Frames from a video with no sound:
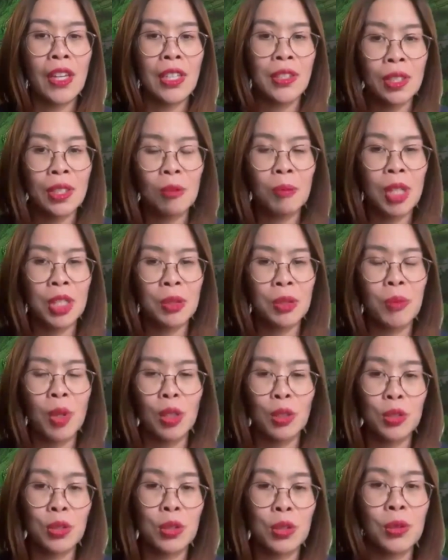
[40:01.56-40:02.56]
there's so much
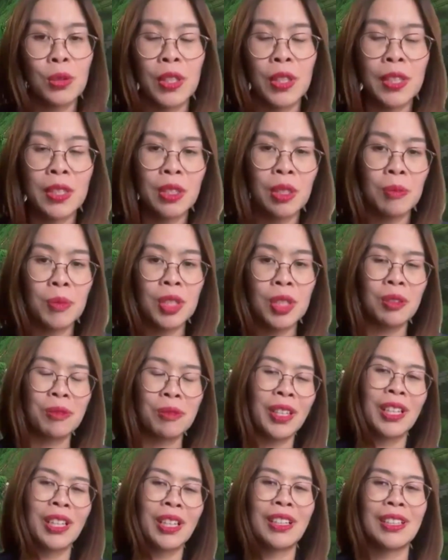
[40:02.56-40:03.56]
more to do in terms
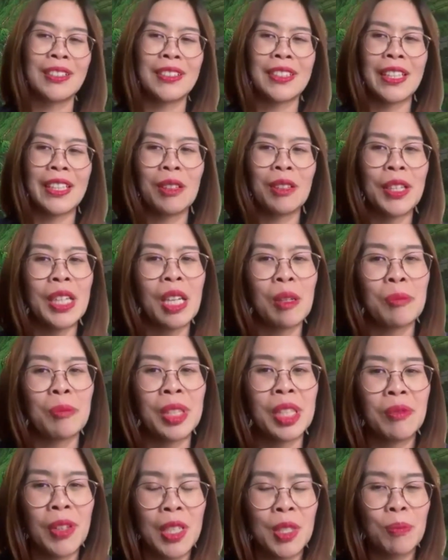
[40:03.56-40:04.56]
of scaling up
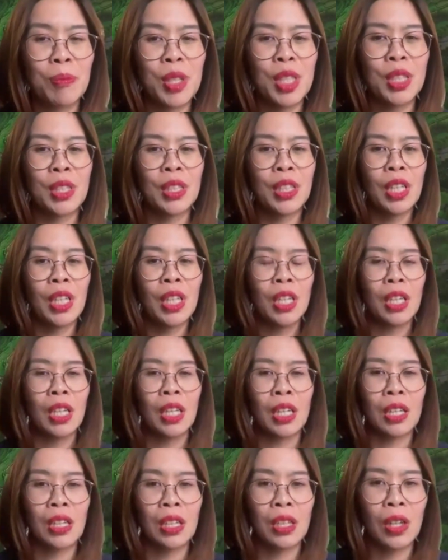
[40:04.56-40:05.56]
investment
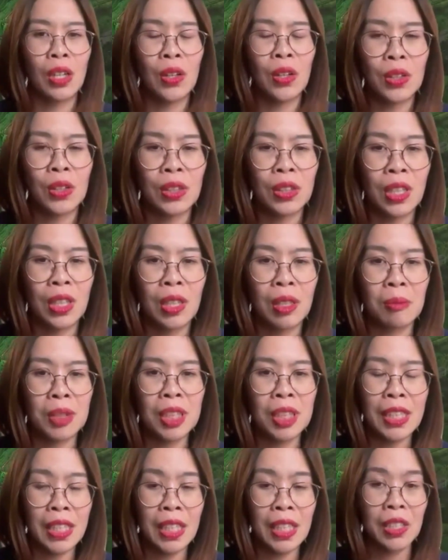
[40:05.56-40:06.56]
on
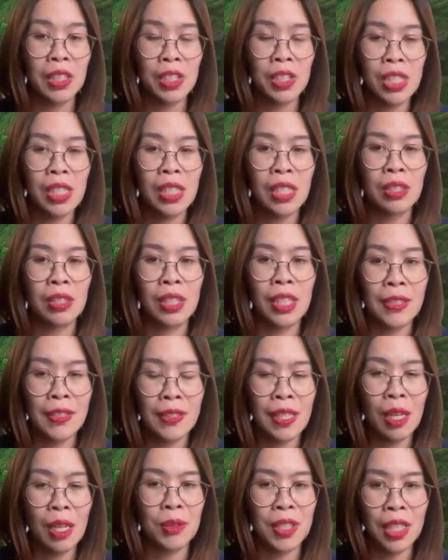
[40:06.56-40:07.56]
clean energy in
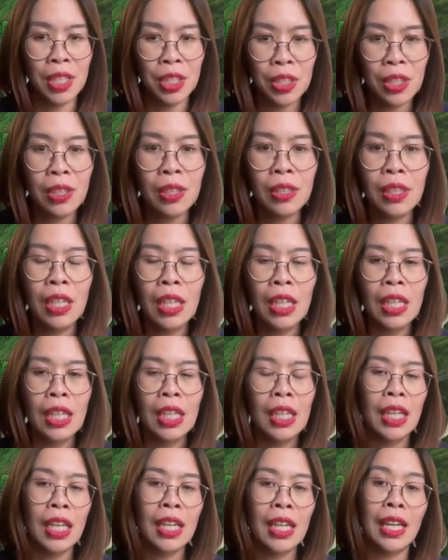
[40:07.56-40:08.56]
South Asia.
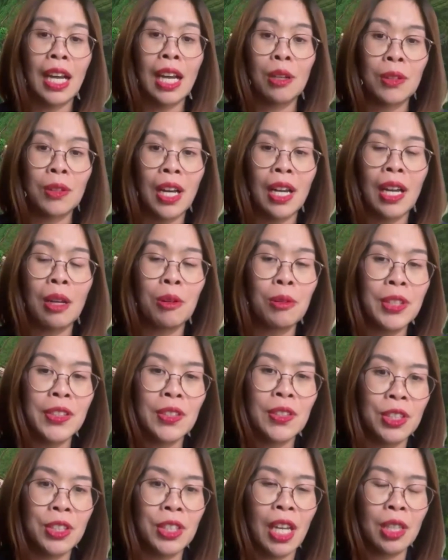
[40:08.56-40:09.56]
And our
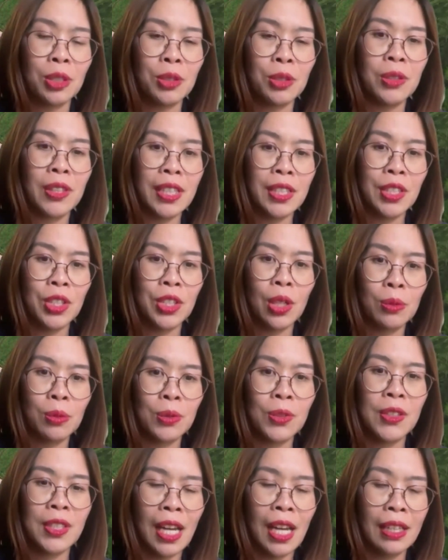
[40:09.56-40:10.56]
research actually
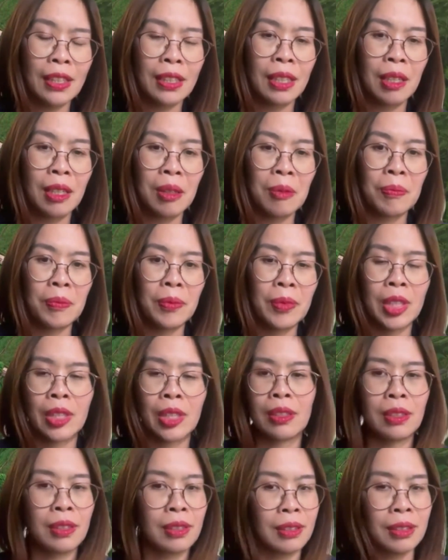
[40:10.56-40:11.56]
shows that
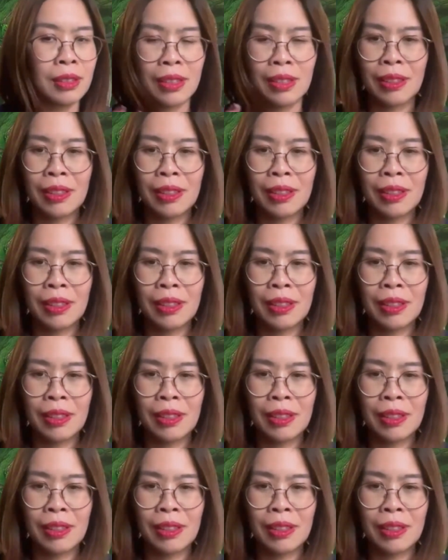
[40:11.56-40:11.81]
the